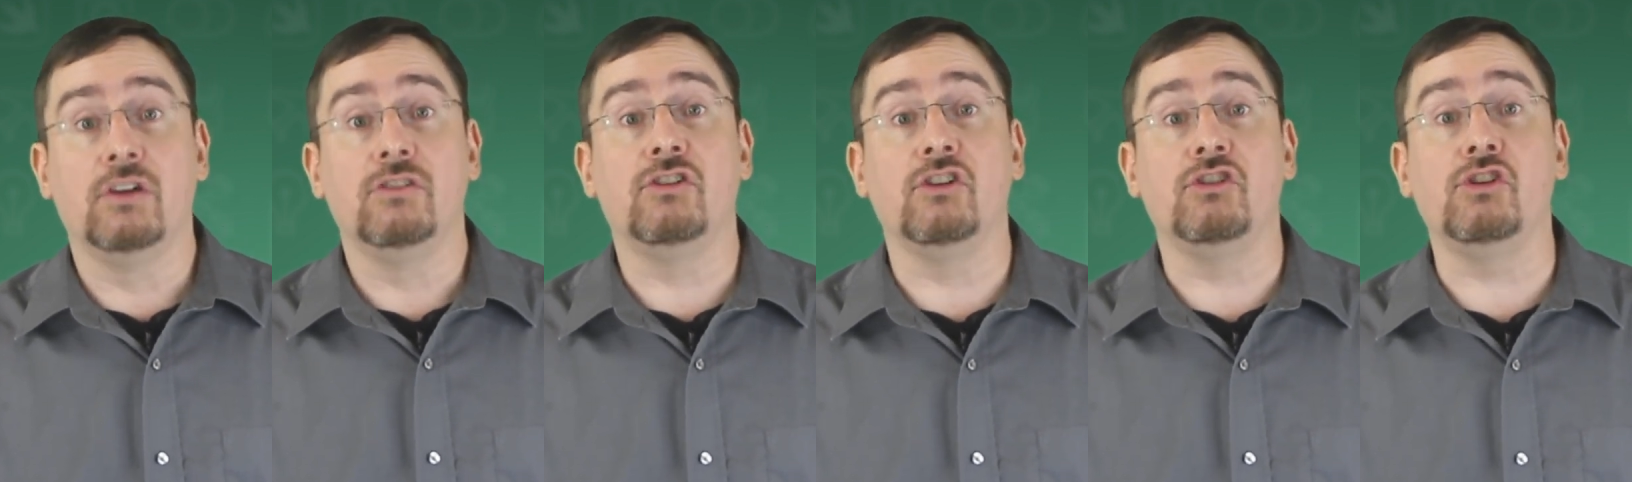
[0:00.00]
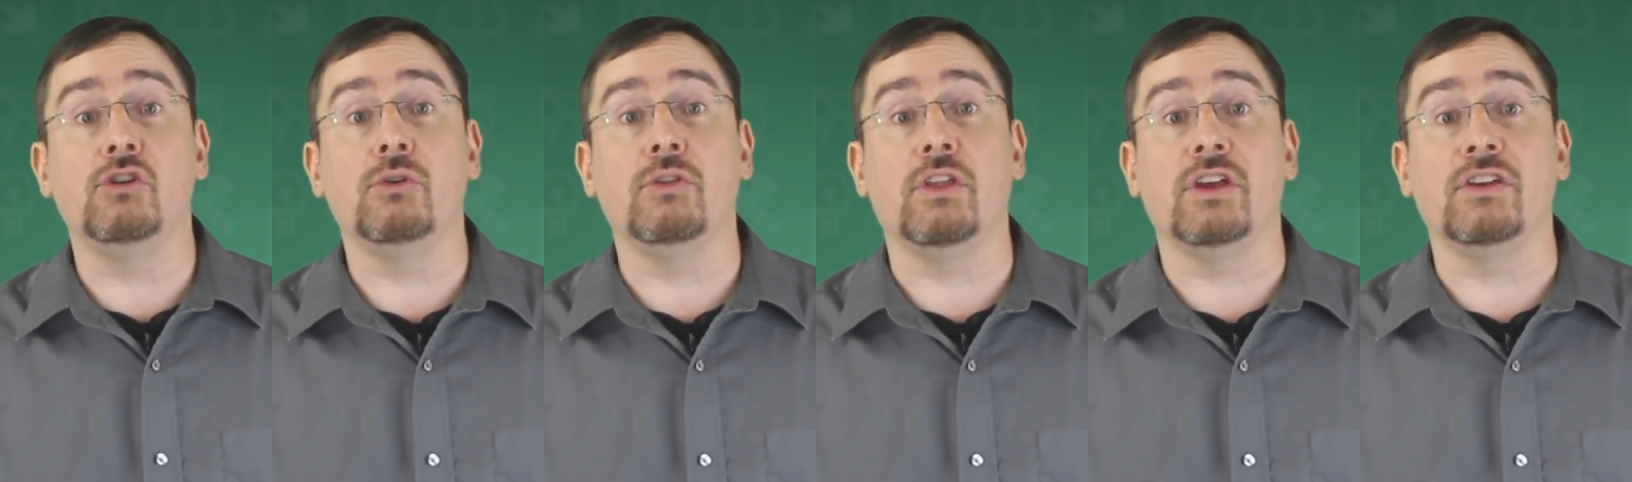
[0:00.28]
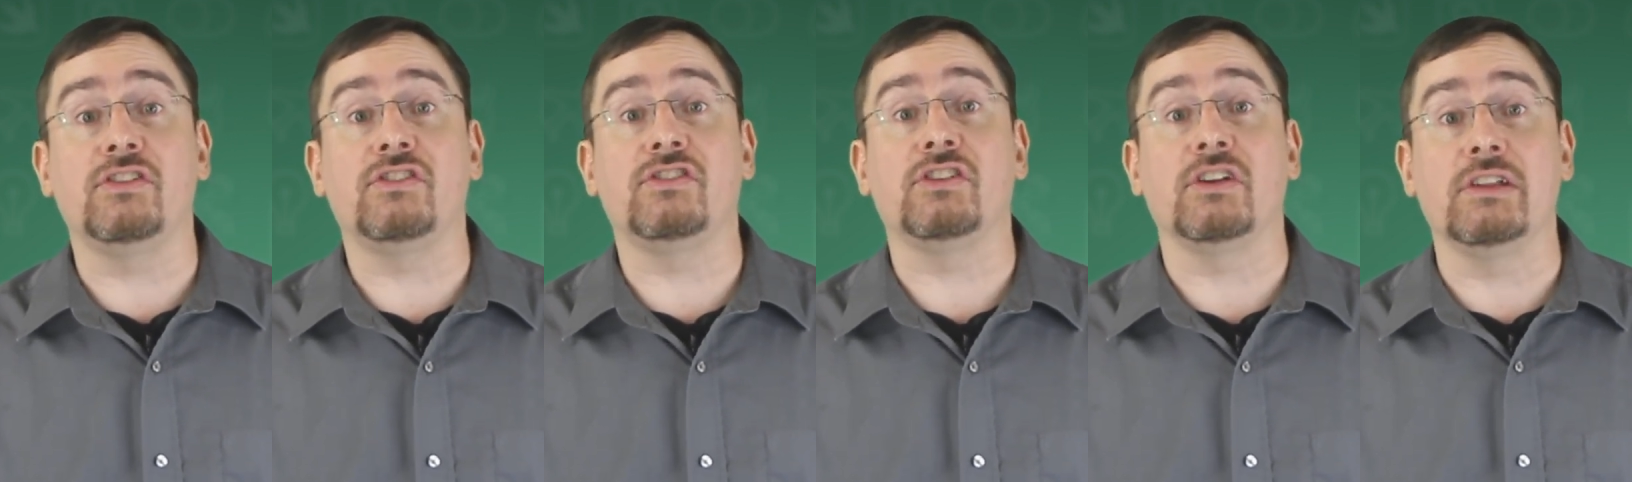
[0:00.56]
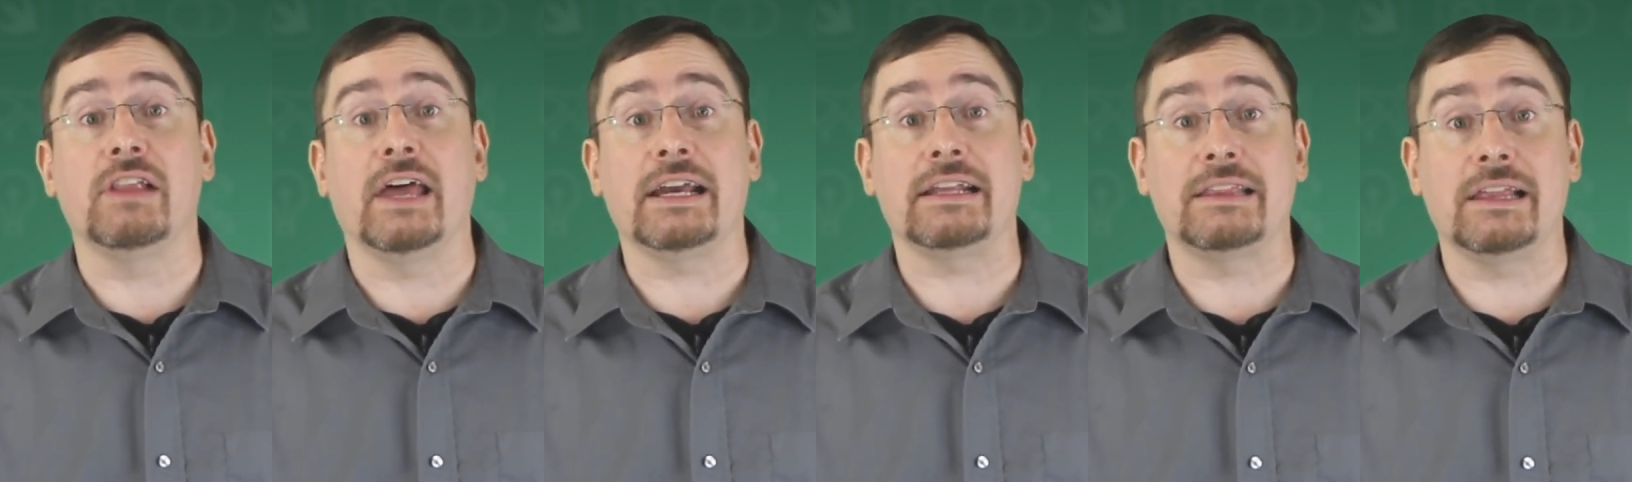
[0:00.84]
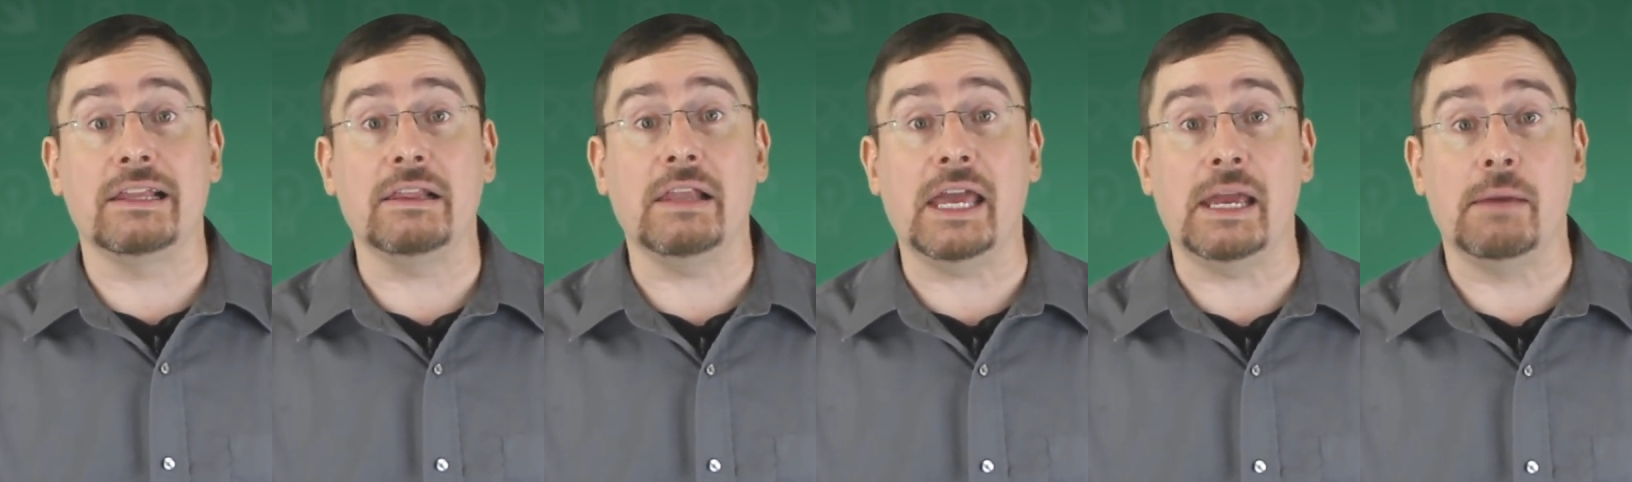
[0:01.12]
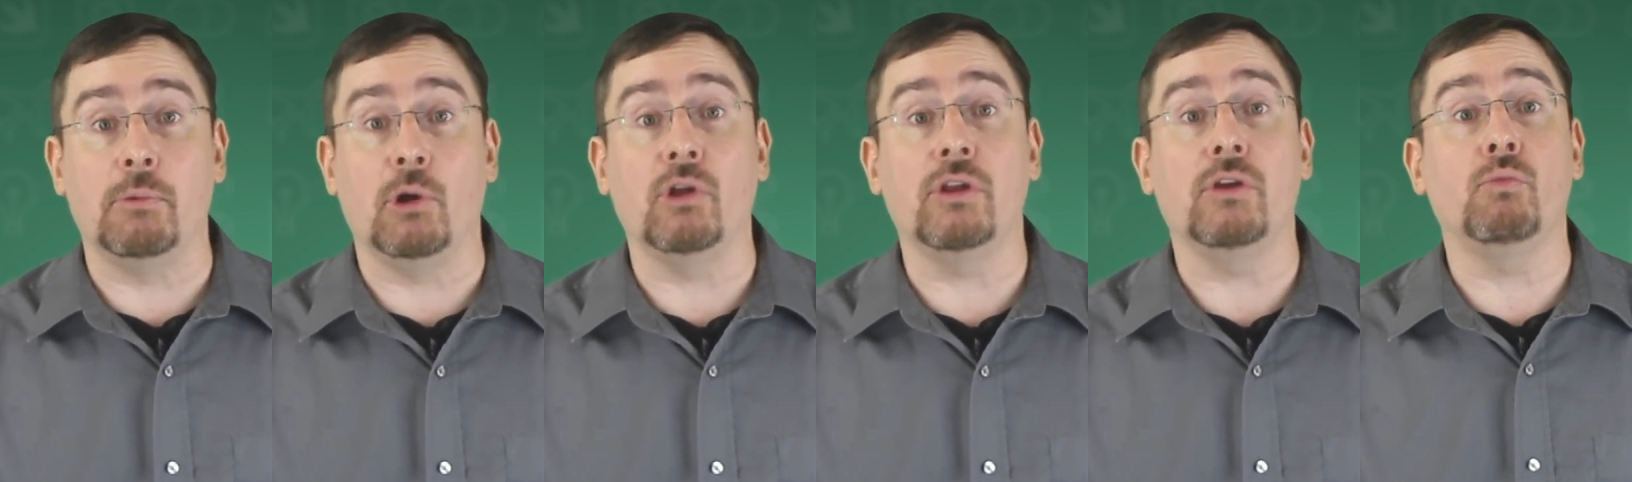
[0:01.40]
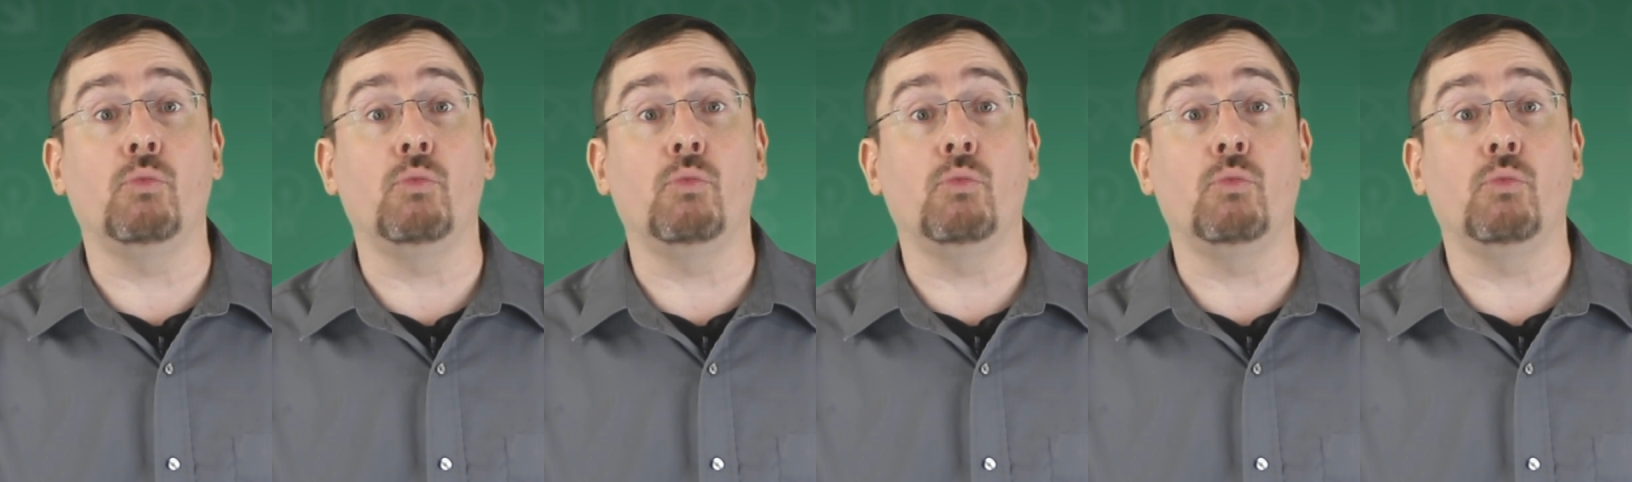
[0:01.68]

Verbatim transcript: To do this, select the label